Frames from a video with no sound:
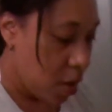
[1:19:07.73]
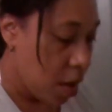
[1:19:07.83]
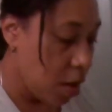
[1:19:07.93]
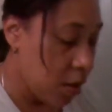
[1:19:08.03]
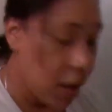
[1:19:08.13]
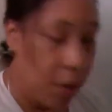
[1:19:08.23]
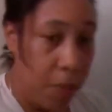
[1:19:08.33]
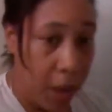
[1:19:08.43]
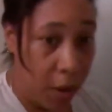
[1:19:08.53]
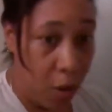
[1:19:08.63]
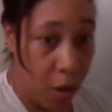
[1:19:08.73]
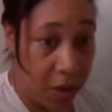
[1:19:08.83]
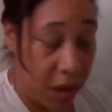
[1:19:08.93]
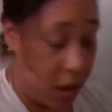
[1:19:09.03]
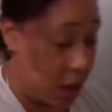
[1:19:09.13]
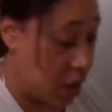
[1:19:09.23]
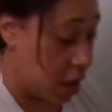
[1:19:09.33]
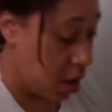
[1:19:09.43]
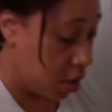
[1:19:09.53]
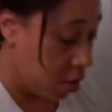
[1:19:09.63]
Okay, bicarbonate is
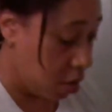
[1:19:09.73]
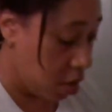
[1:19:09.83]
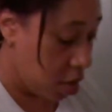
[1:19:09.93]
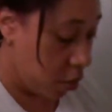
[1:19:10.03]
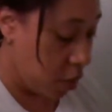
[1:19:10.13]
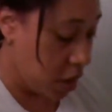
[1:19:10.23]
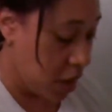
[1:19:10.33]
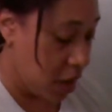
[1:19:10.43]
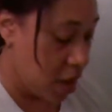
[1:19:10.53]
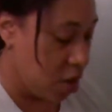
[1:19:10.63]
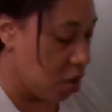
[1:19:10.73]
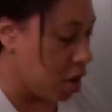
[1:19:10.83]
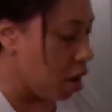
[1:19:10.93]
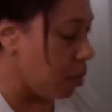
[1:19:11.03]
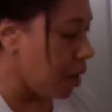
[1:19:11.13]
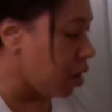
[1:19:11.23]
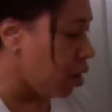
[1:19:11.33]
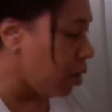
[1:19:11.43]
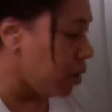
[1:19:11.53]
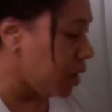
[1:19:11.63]
here. What is this? Sodium
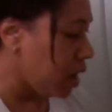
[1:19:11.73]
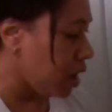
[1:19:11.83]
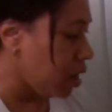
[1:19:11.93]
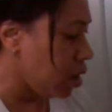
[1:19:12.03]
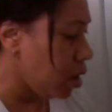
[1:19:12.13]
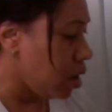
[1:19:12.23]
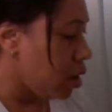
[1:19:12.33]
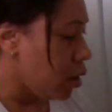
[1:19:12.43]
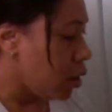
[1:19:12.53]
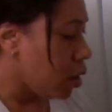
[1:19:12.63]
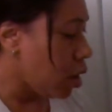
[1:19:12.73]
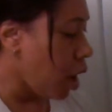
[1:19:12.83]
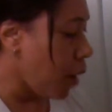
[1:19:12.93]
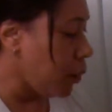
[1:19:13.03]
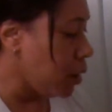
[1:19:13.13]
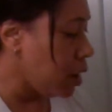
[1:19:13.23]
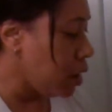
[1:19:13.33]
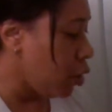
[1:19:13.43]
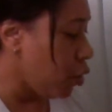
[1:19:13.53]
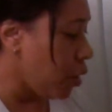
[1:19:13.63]
bicarbonate, commonly
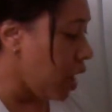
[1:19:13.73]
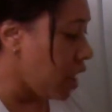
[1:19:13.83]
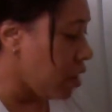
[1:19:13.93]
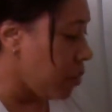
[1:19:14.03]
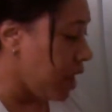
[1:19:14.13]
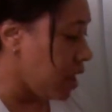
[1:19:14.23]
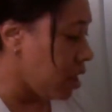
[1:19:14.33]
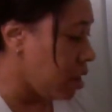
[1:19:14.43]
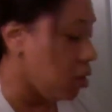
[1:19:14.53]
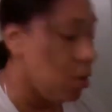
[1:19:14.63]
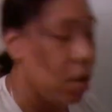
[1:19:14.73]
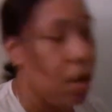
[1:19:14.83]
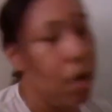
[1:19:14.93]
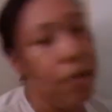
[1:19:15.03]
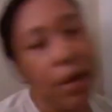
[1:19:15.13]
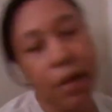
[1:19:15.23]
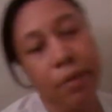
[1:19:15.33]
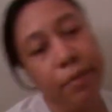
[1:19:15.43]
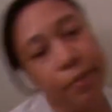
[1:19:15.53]
known as baking soda. All right.